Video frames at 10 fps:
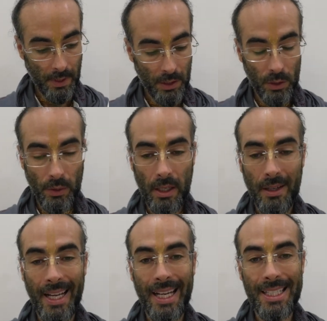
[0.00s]
So there are
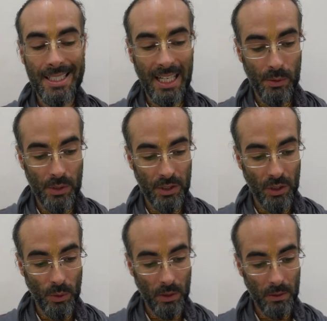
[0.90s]
8 showers in
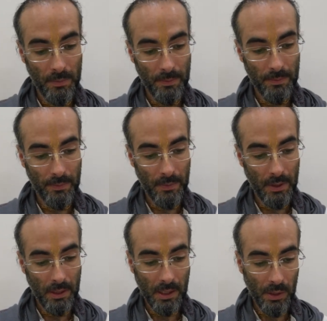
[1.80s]
total,
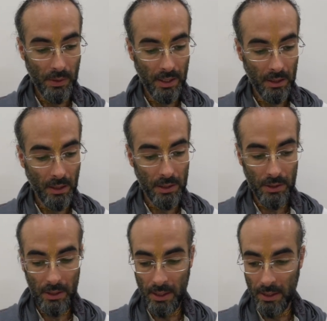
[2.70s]
including a
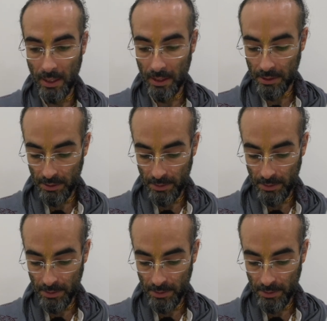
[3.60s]
glossary and index.